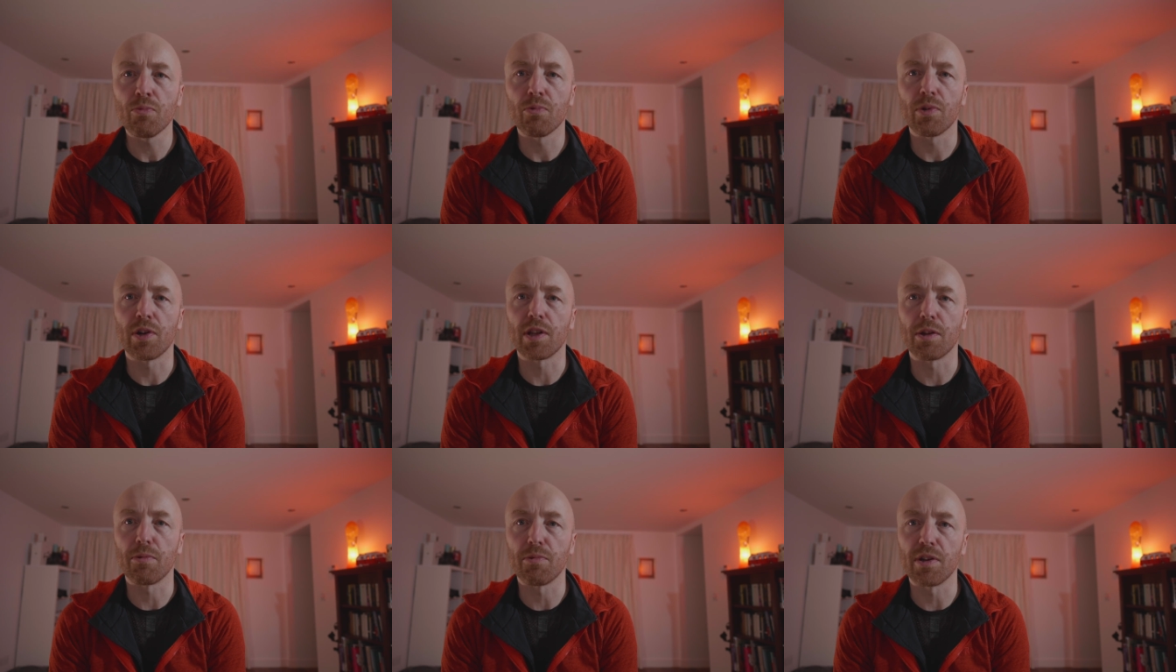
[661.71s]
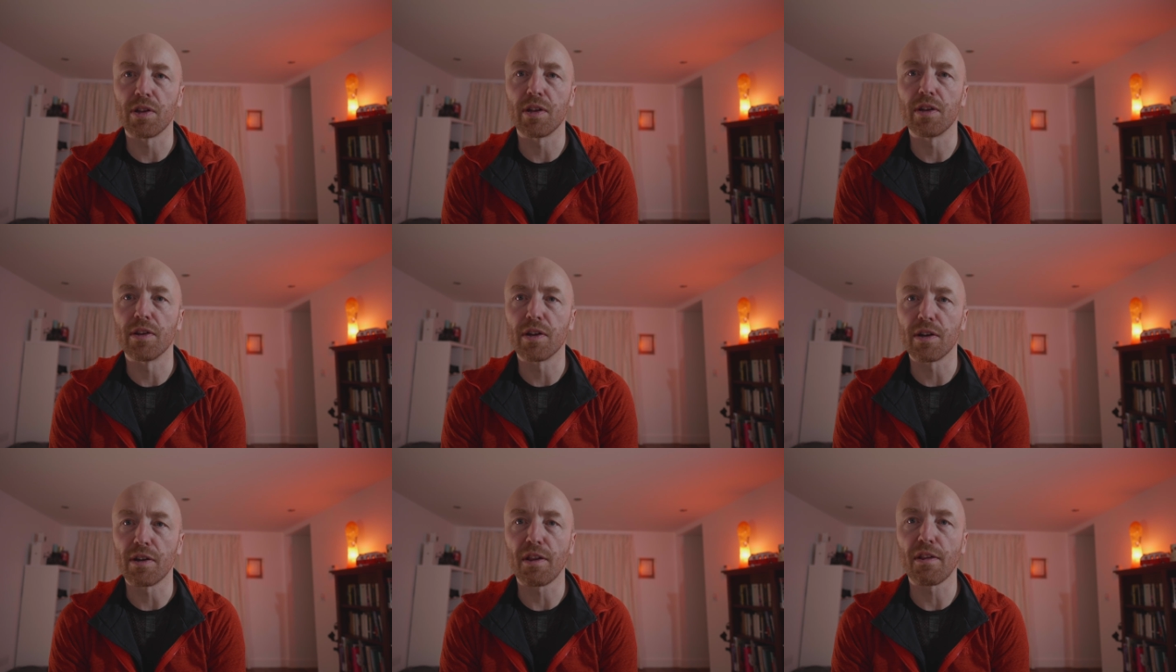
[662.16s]
Really, really
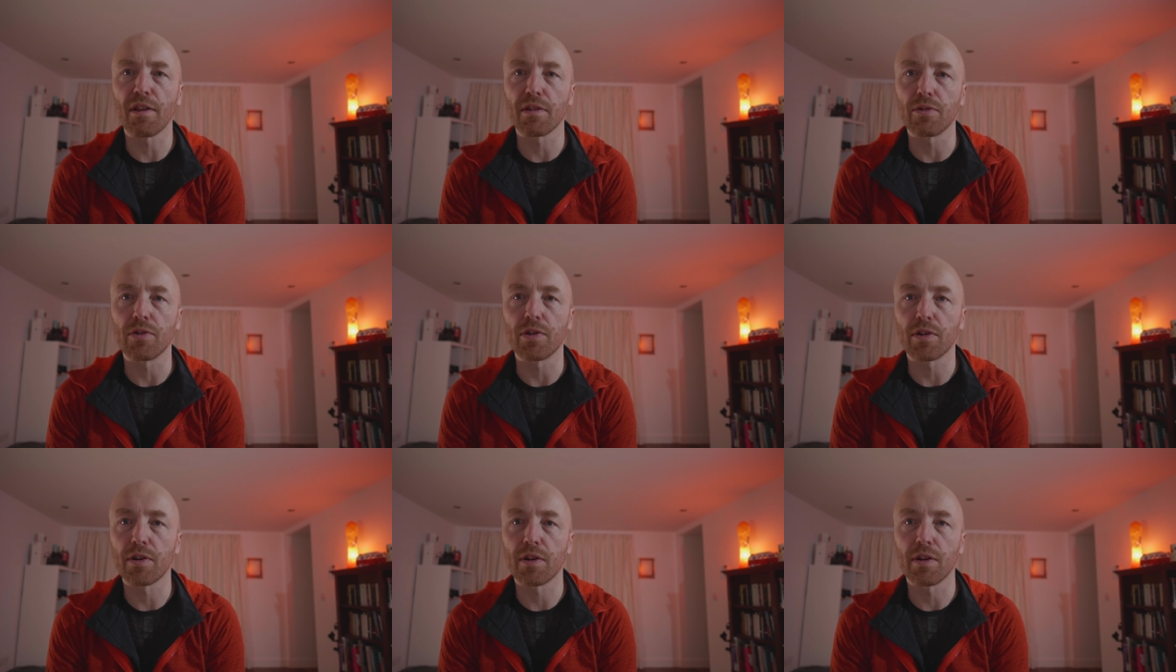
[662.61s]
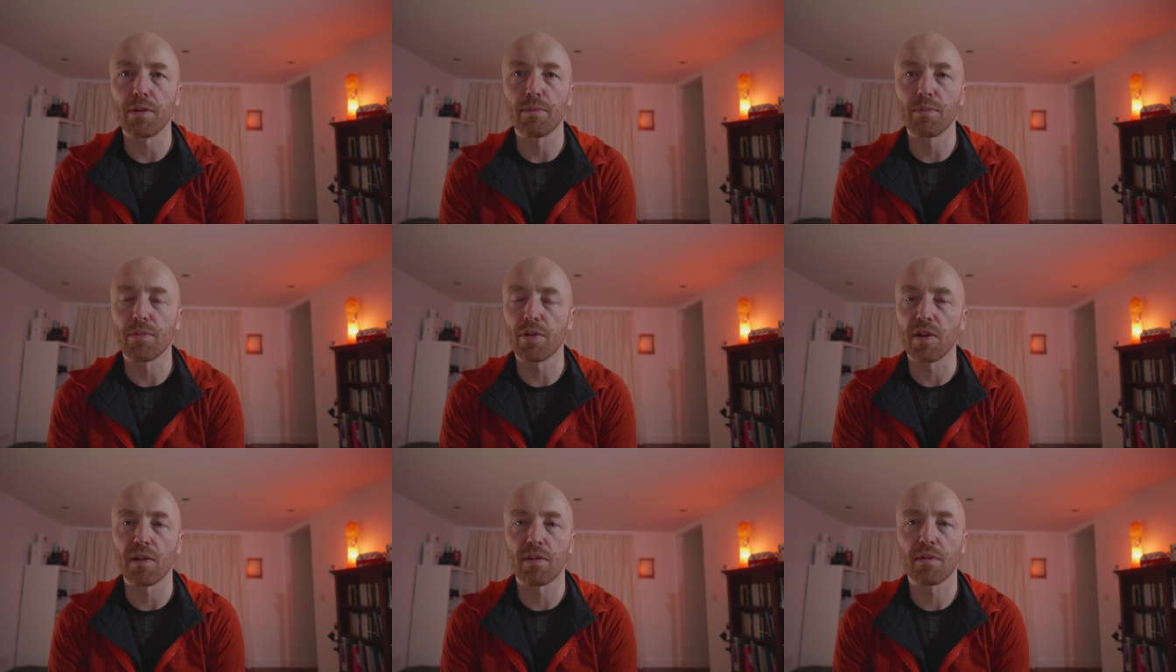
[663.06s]
nice look to
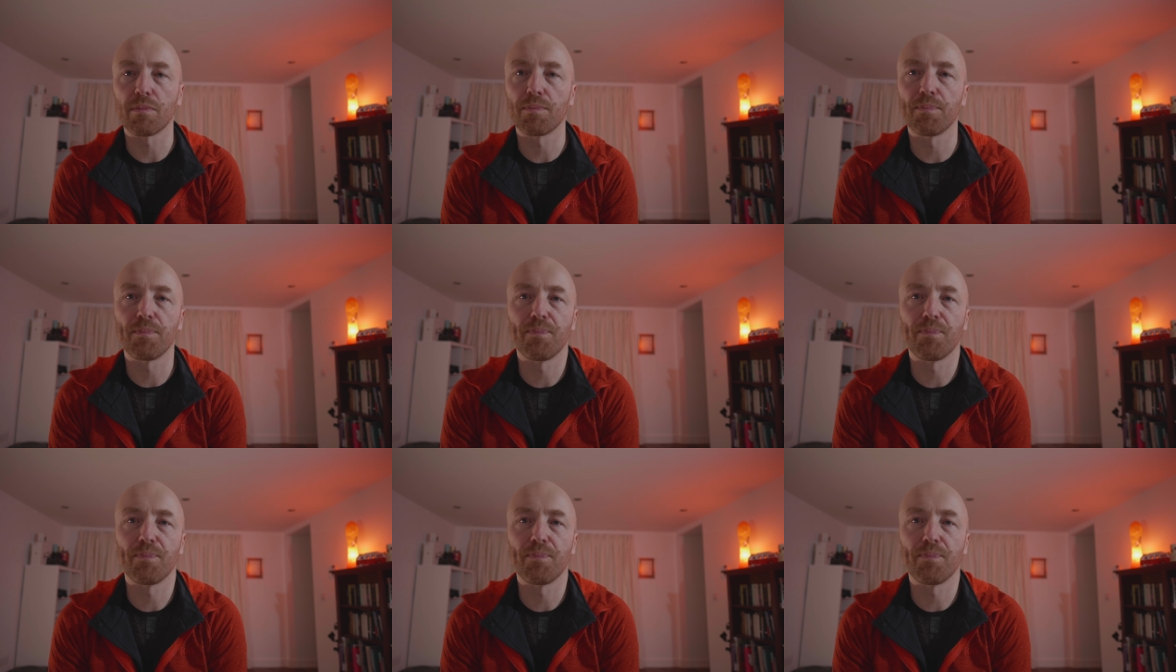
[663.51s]
them. Just